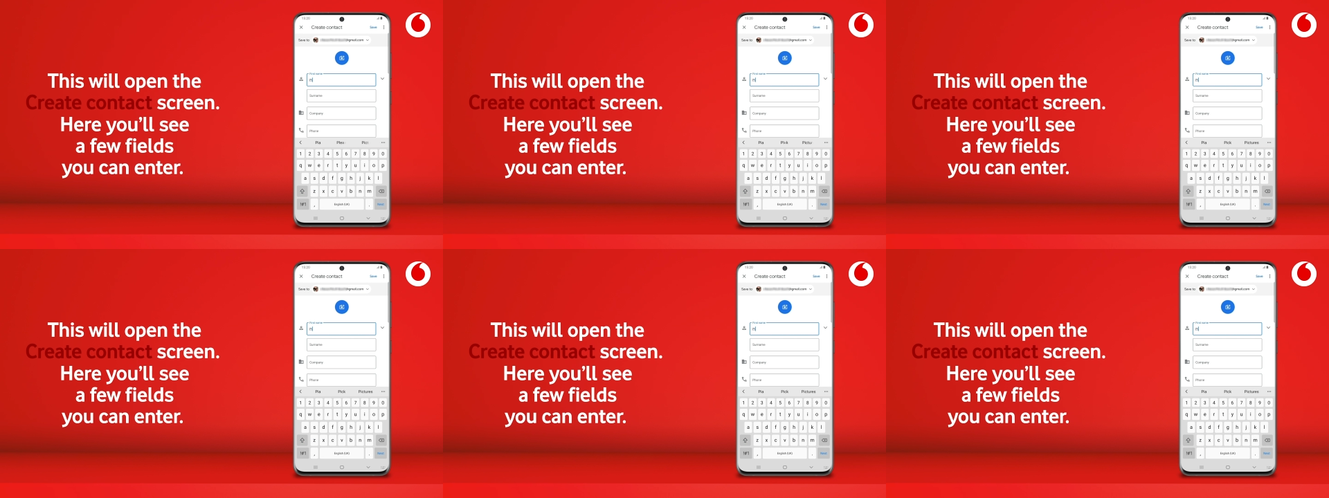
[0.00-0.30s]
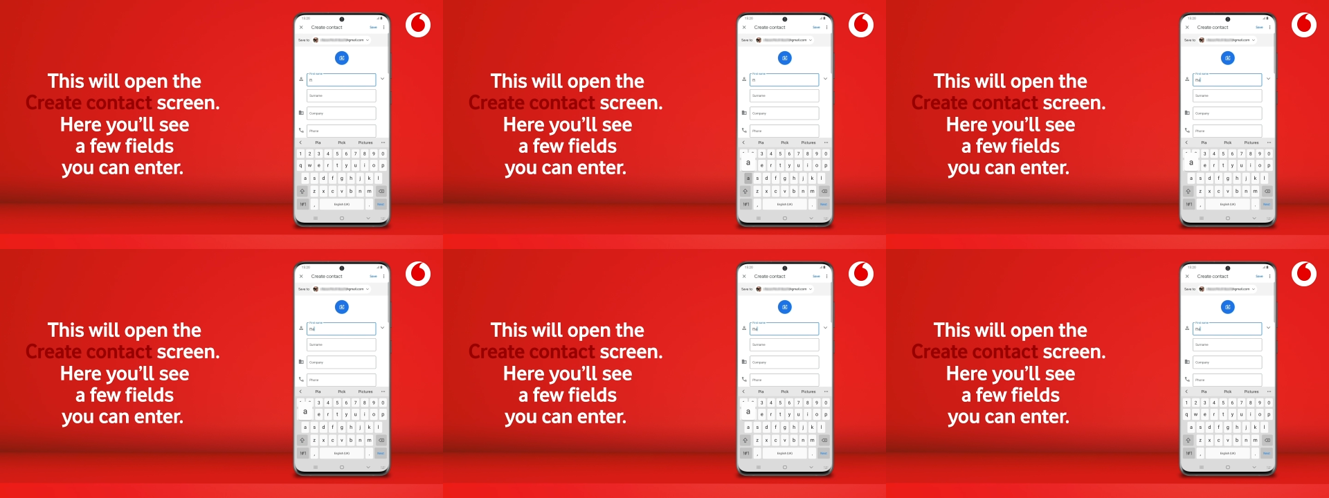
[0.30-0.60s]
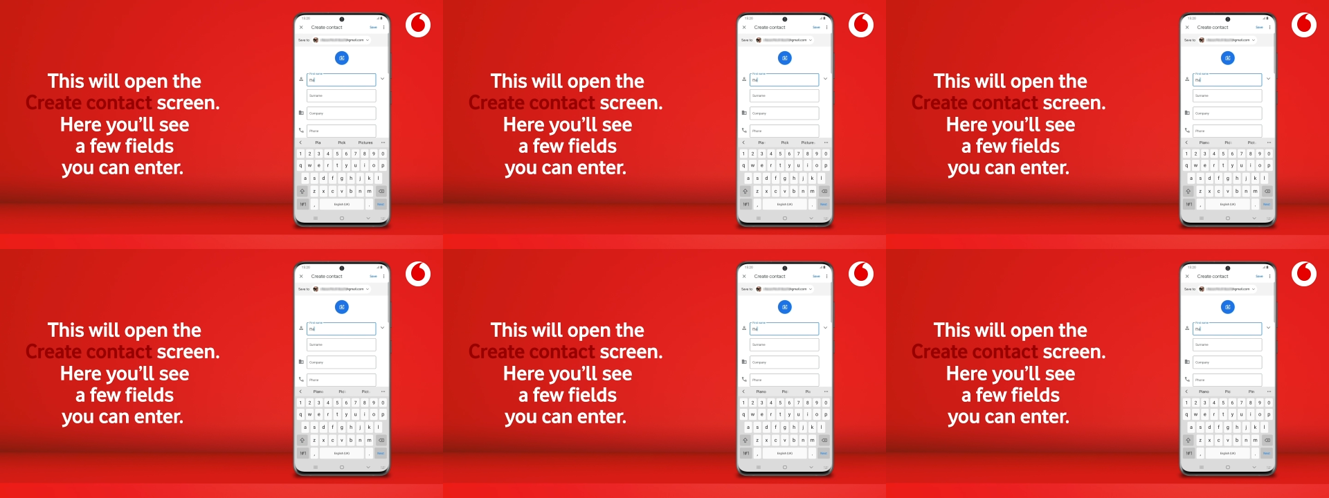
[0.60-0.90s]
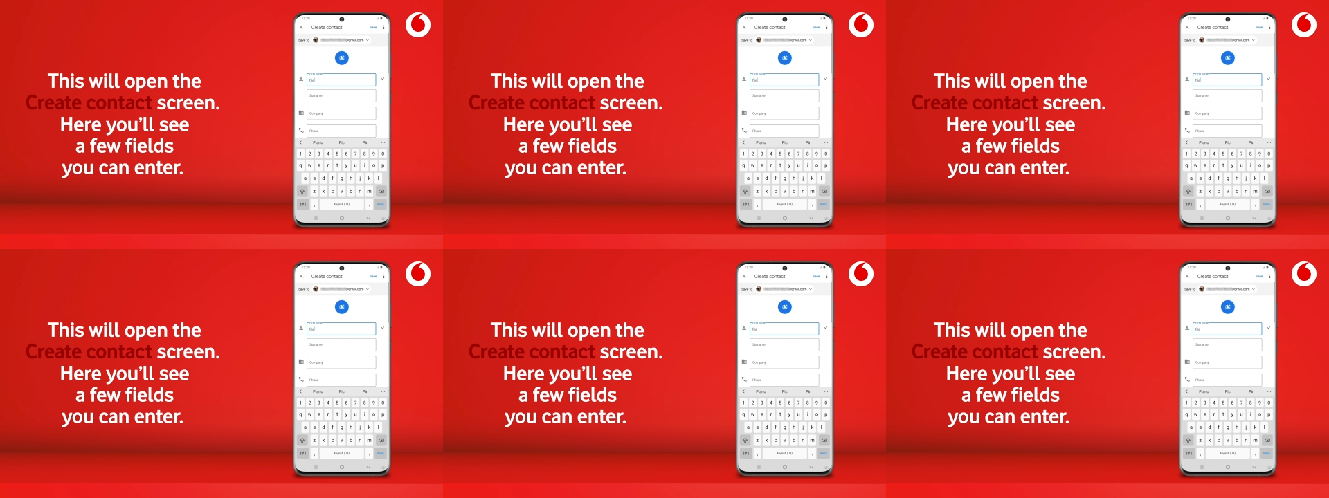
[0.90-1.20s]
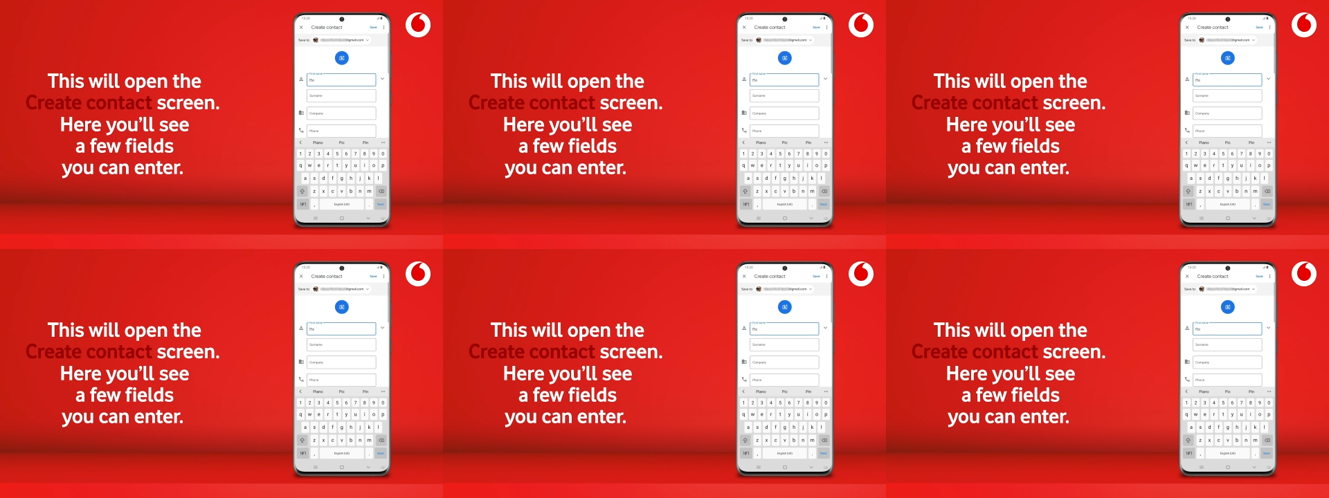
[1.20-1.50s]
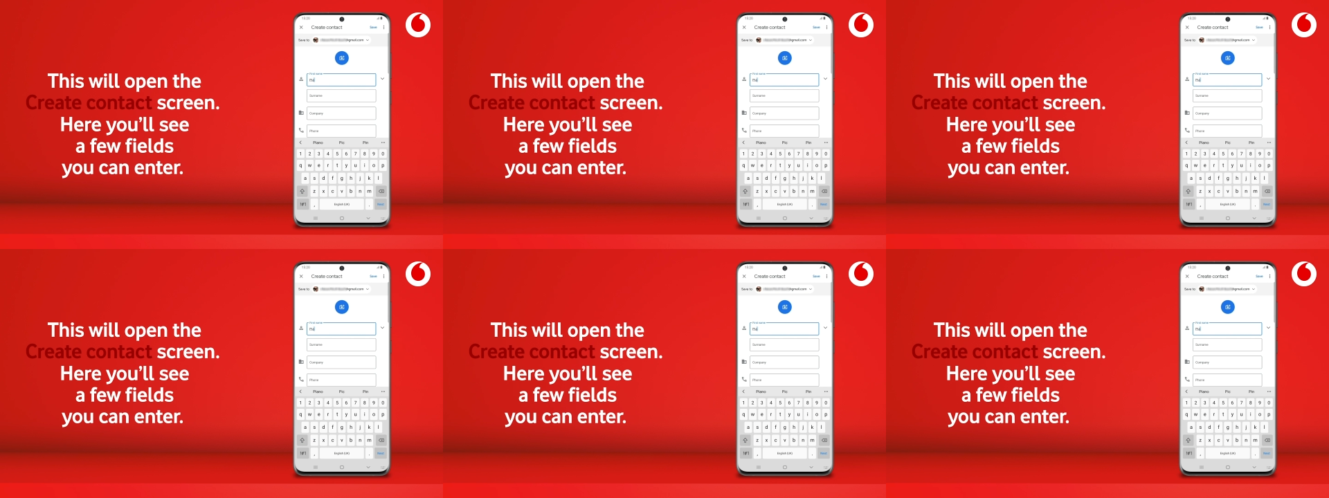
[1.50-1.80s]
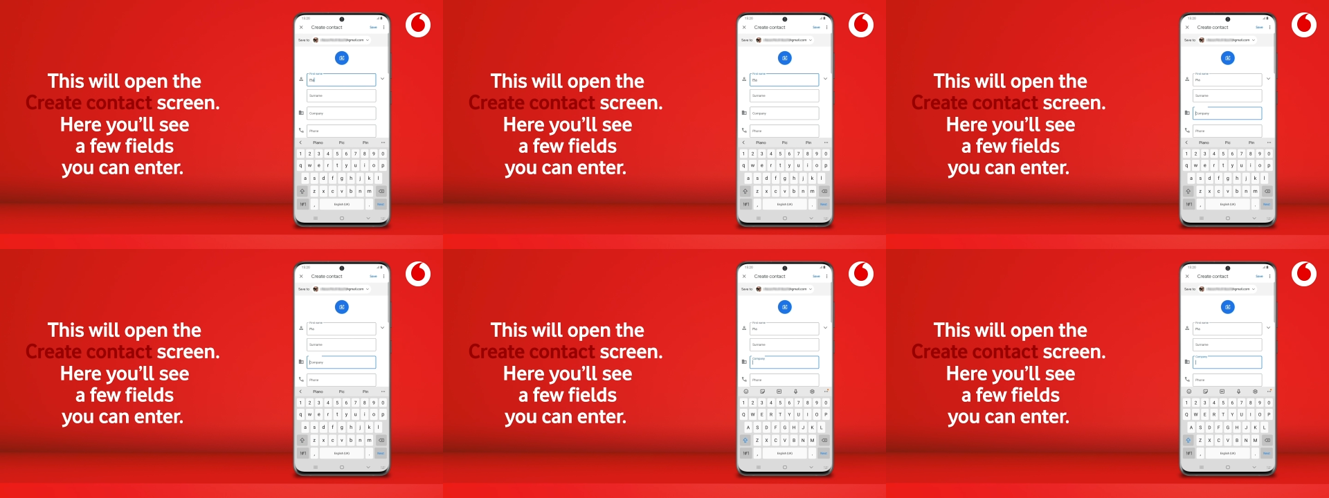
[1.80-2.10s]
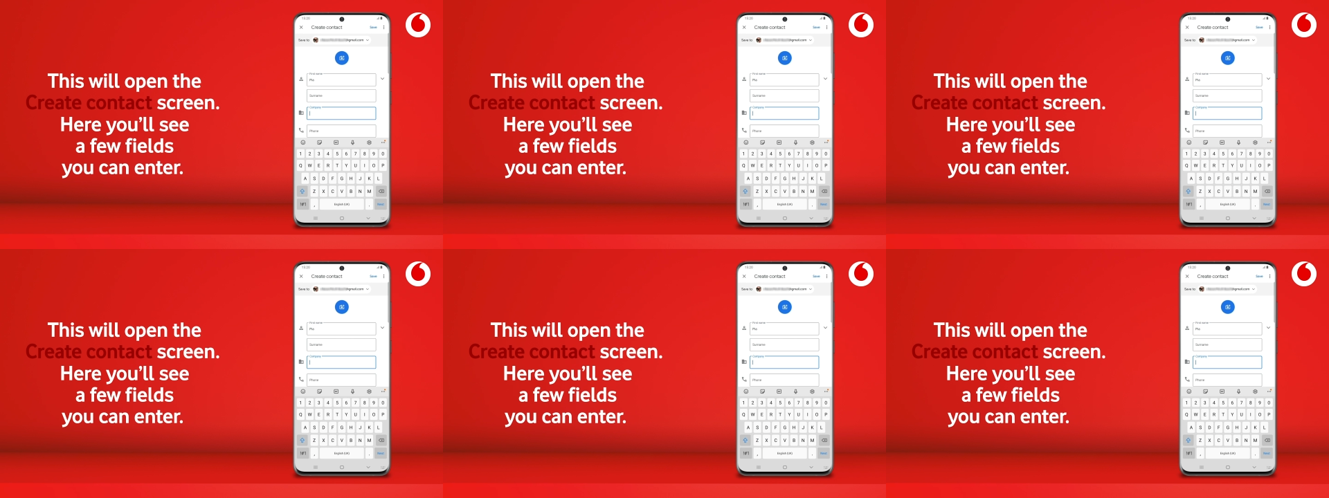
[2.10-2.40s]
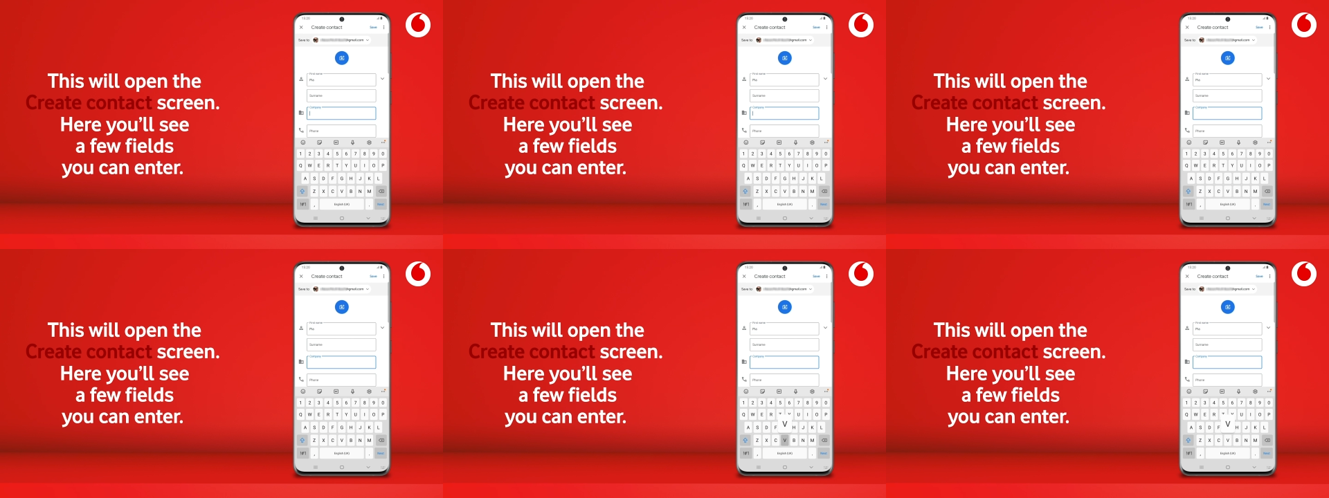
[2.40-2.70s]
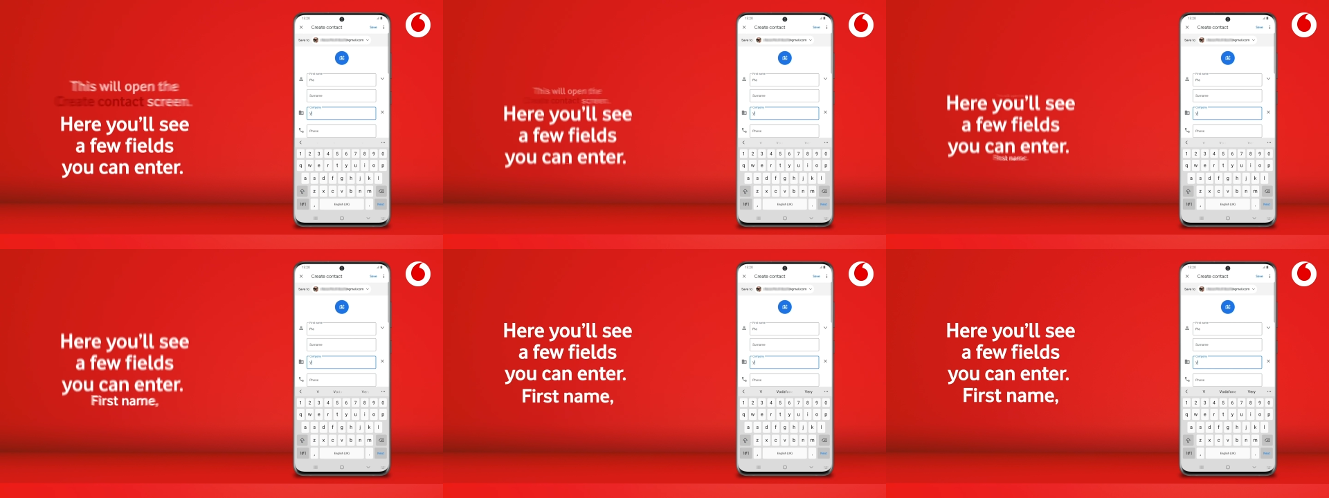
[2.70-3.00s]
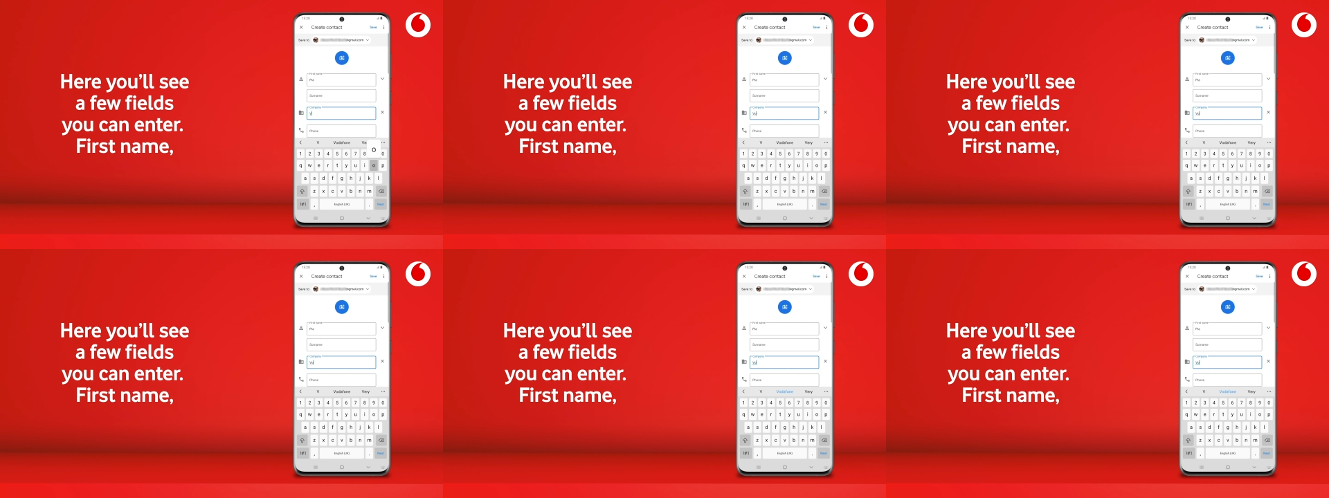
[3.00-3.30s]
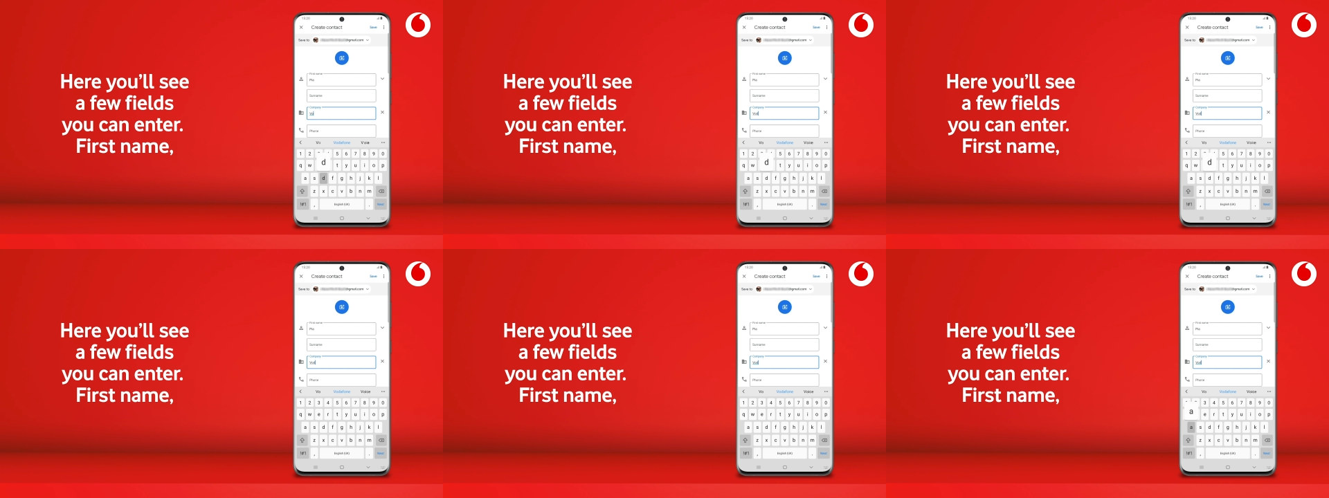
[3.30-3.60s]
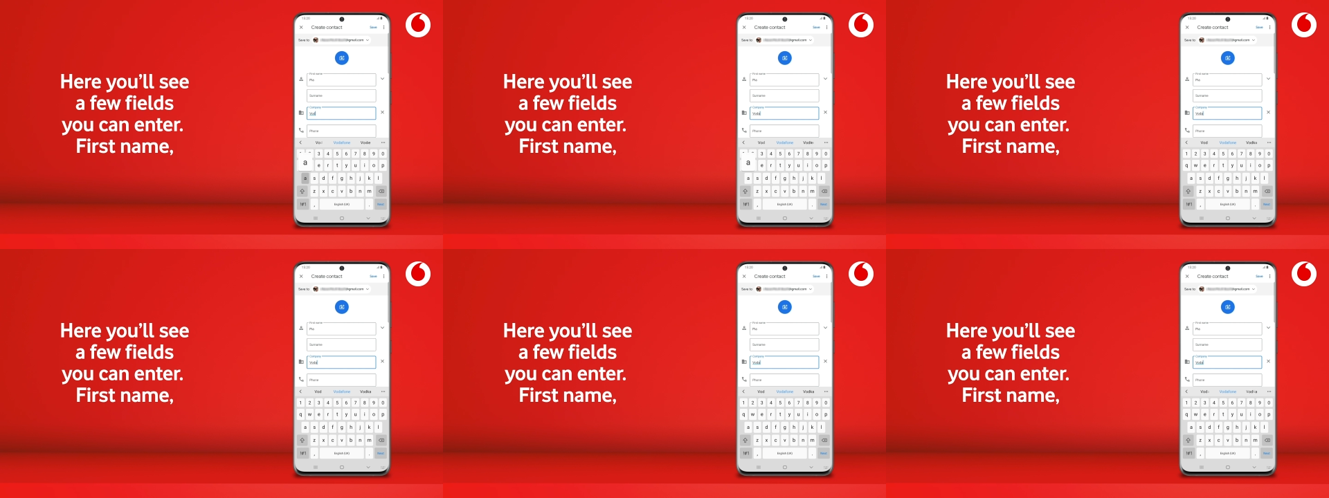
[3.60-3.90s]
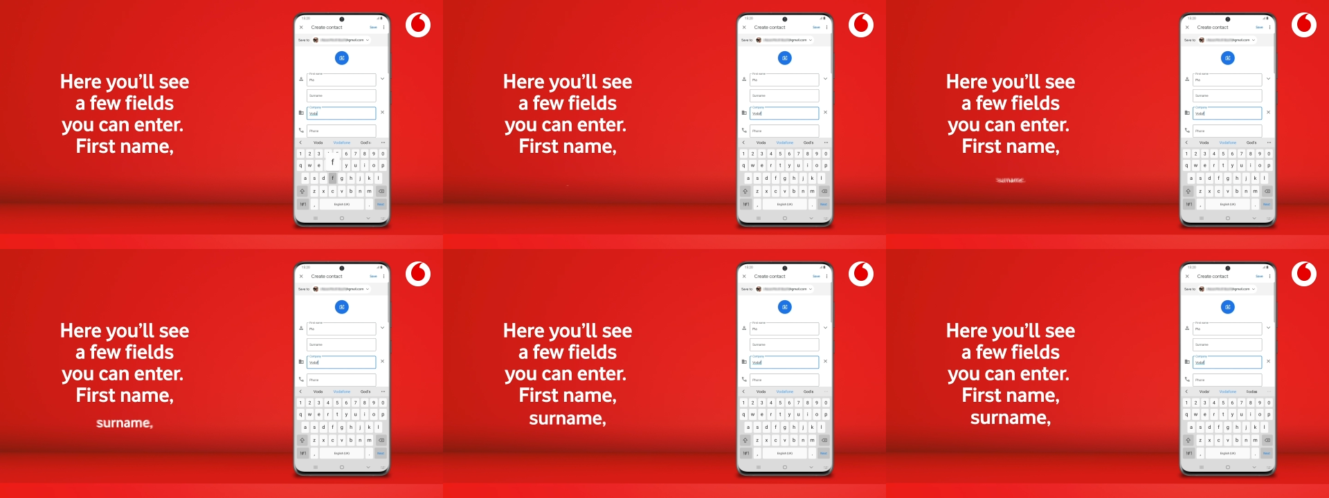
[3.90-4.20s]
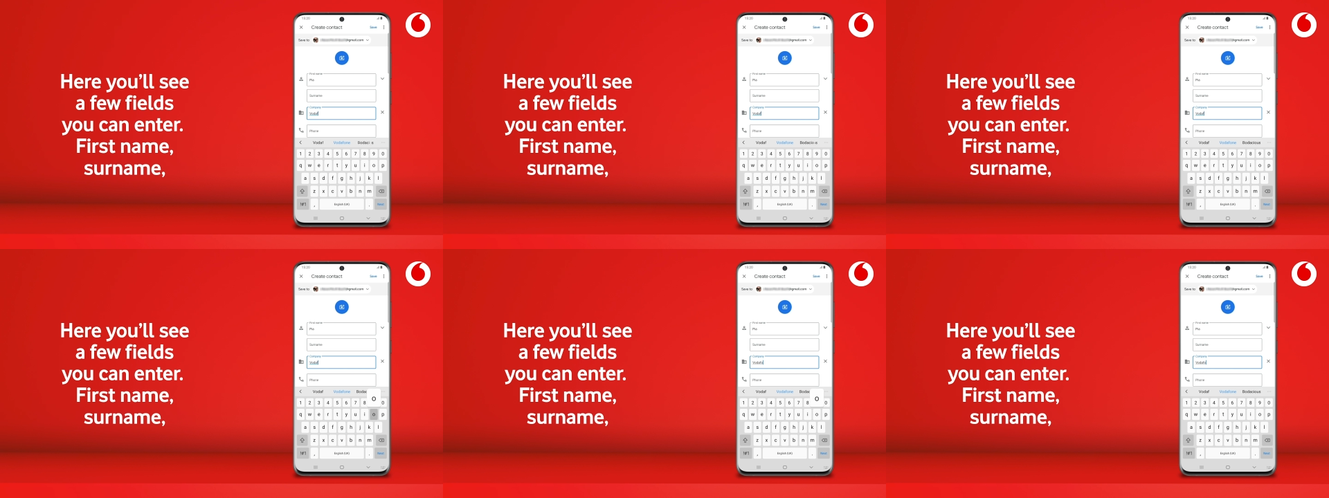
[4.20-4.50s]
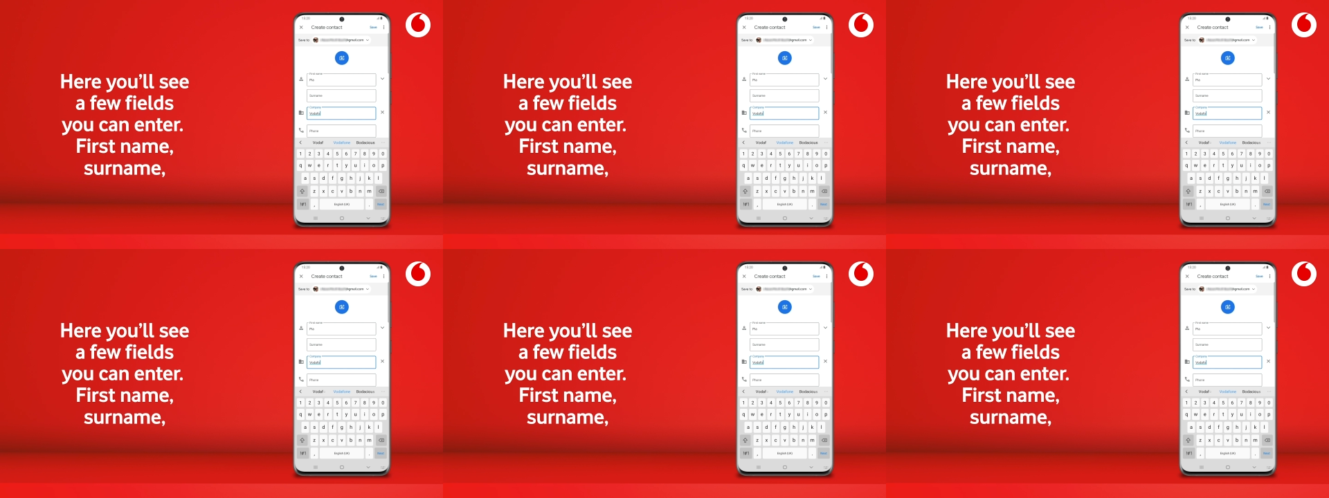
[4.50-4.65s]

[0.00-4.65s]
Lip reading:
(no speaker visible)